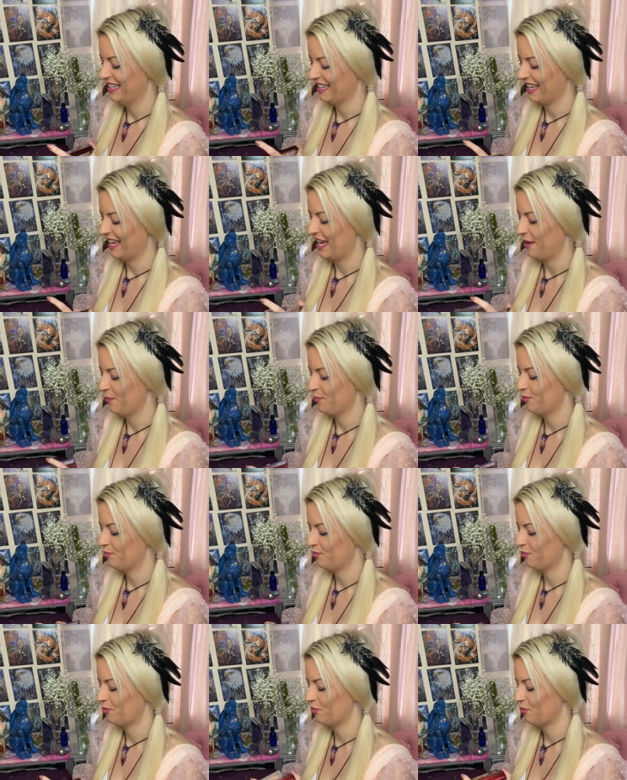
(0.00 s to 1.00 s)
okay.
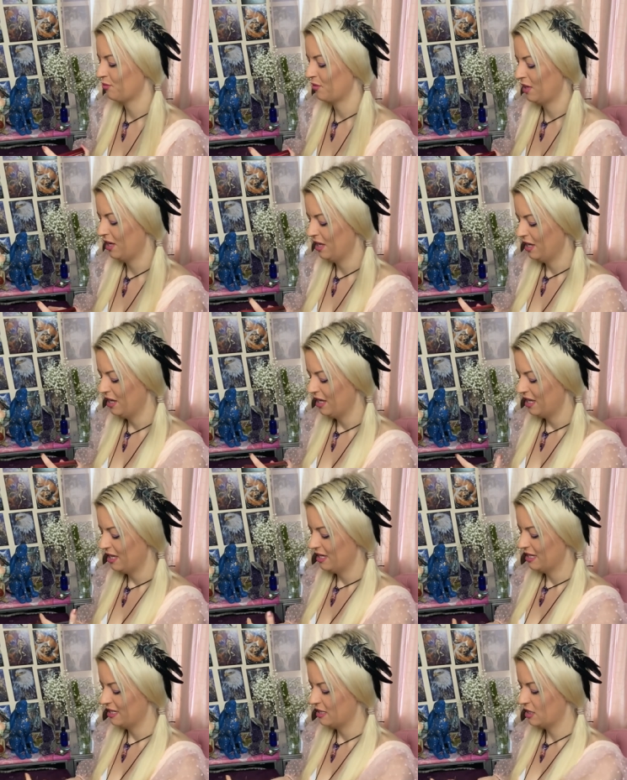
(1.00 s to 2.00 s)

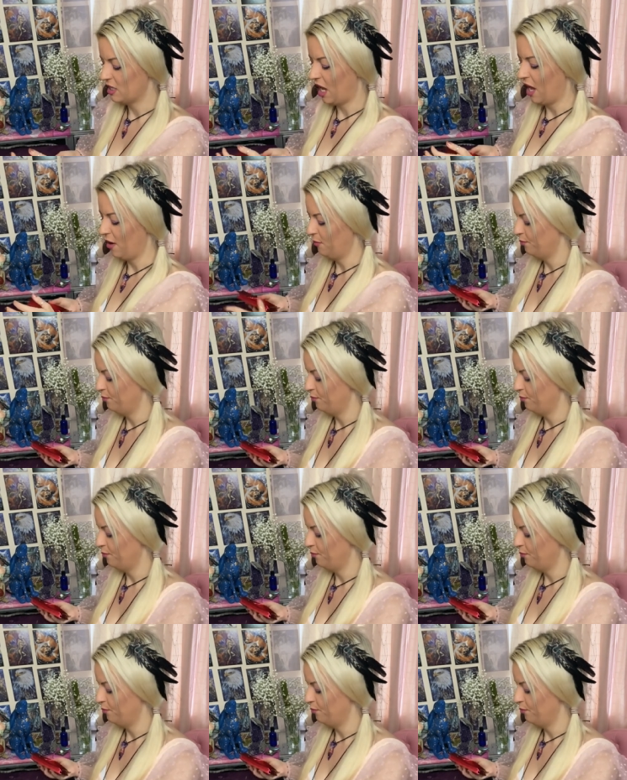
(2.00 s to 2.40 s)
So,